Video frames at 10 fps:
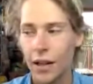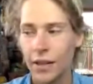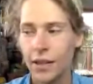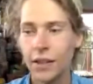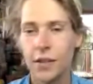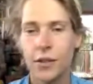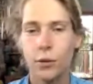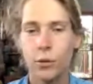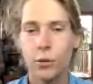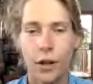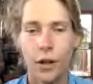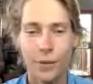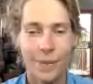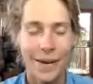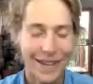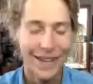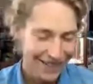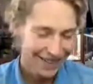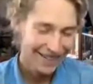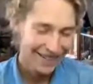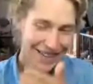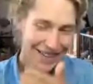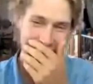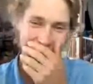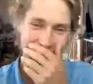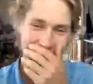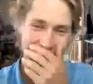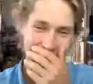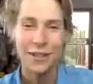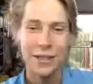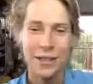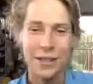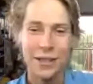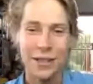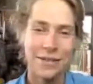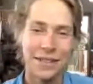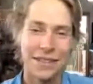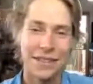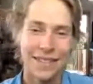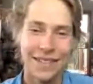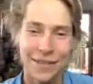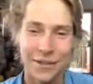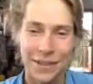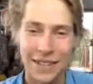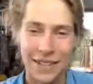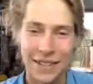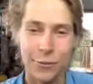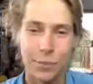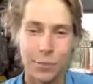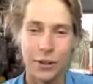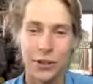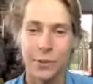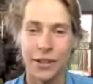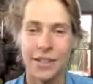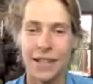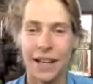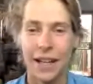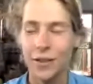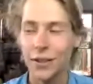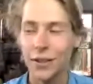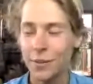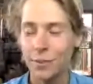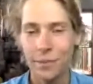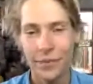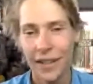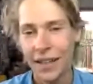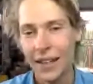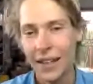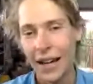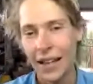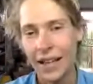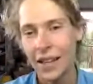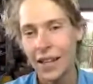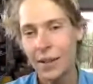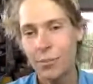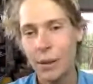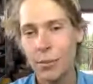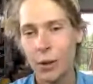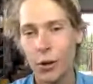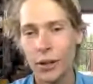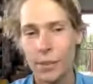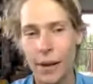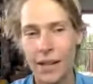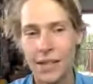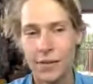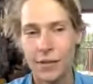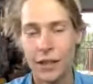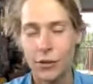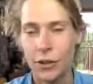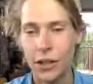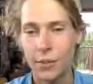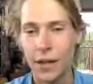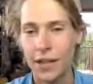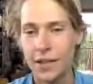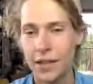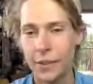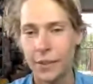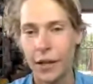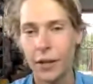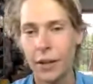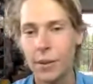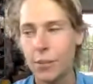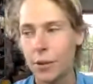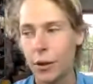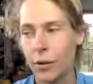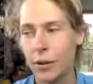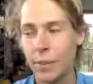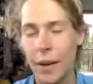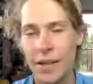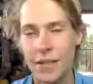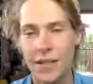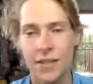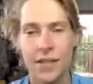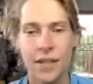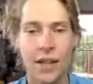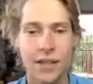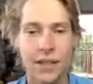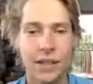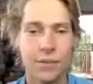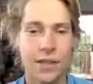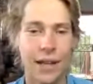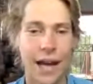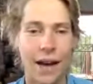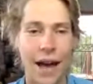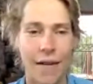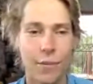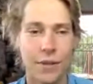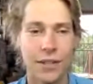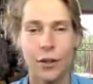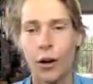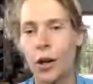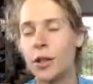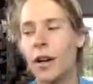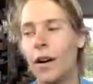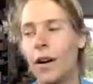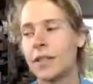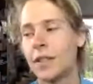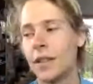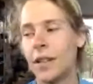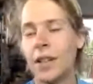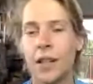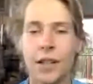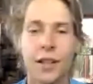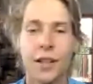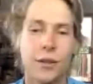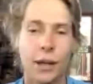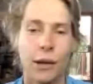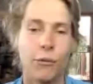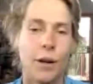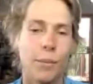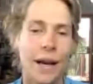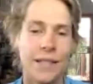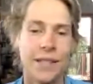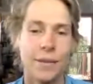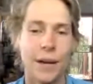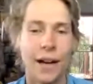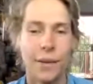I think it's cool to own pet. Dude, this is a funny one because this one's like from pure experience. I don't like I like people owning pets if they treat them nicely, but I don't like people owning pets as have them as guard dogs. So when I run past